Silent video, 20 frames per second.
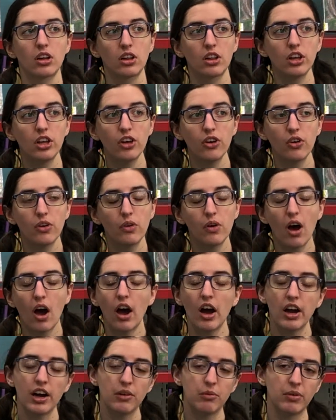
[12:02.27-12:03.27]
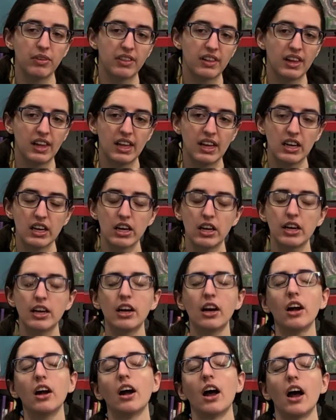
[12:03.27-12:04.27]
glue art with
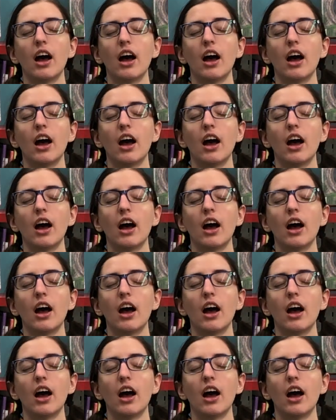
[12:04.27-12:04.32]
glitter,